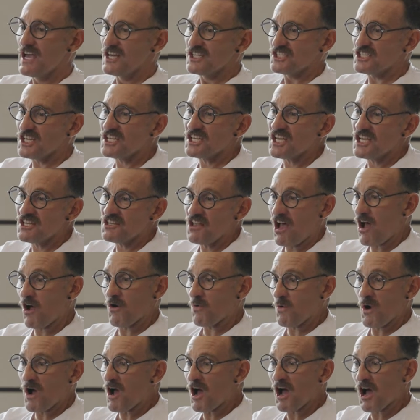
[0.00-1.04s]
She did
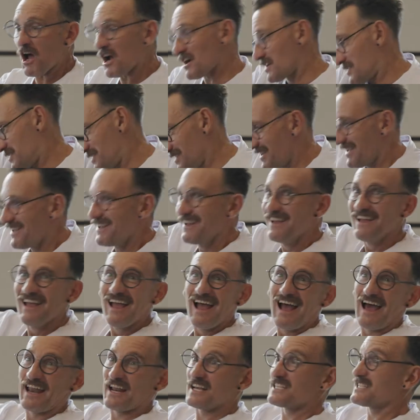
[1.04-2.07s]
not walk,
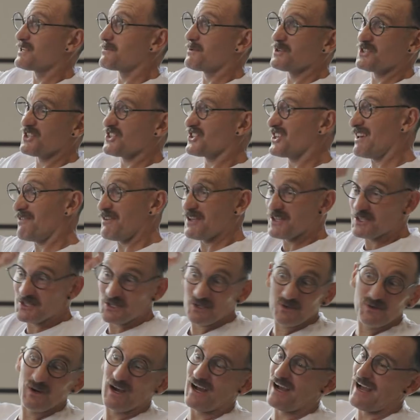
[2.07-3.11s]
and I said, "Well, just give it
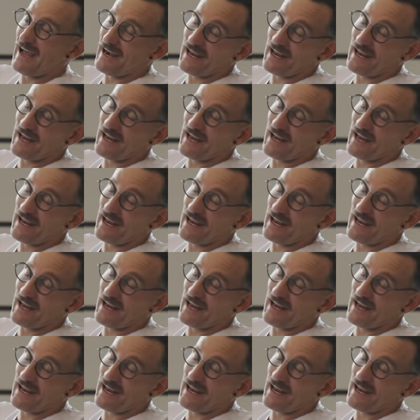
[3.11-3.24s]
to her."